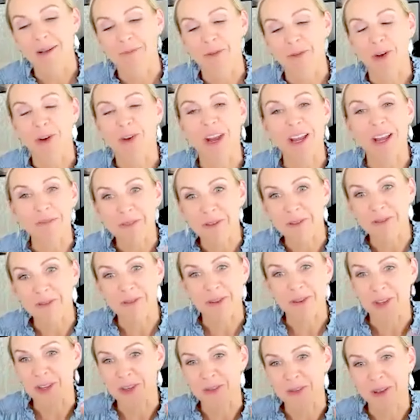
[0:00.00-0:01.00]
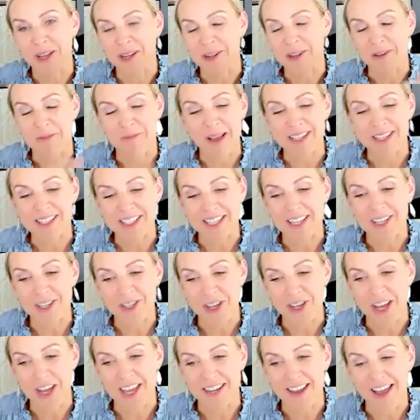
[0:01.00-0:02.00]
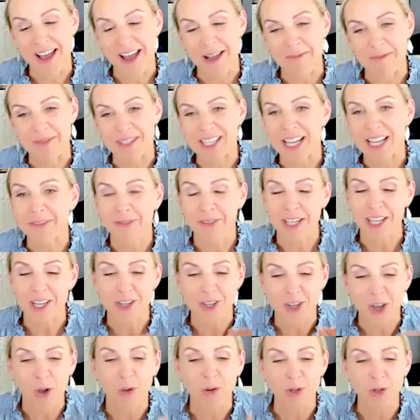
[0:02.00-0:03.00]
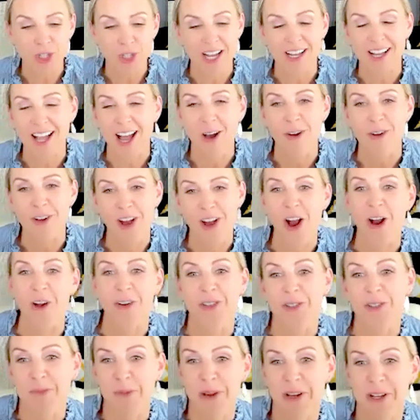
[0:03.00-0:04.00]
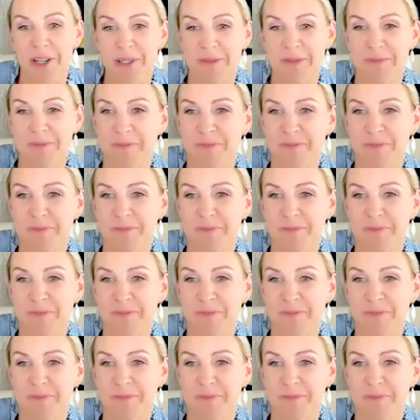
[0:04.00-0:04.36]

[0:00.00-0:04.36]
we're grateful for you and your message, and definitely go check out Kara's book.